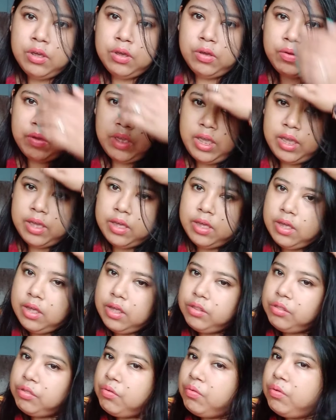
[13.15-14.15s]
Okay,
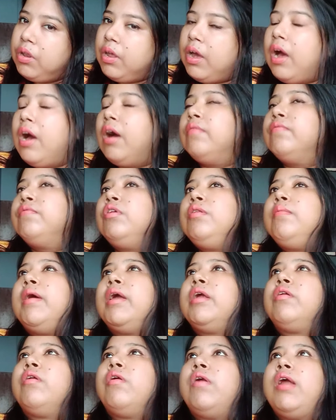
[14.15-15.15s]
so the harmful
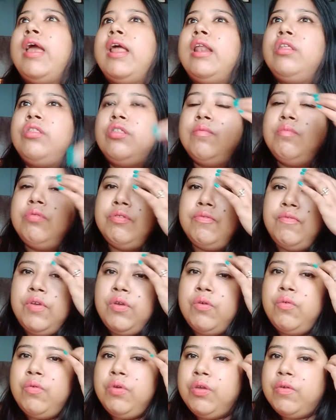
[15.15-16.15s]
microorganisms,
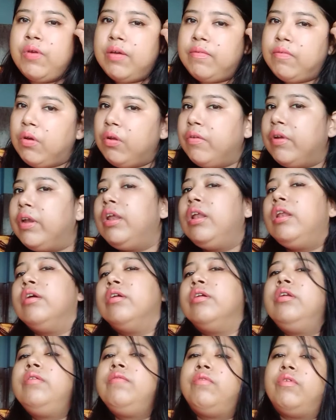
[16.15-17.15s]
few you have already learned.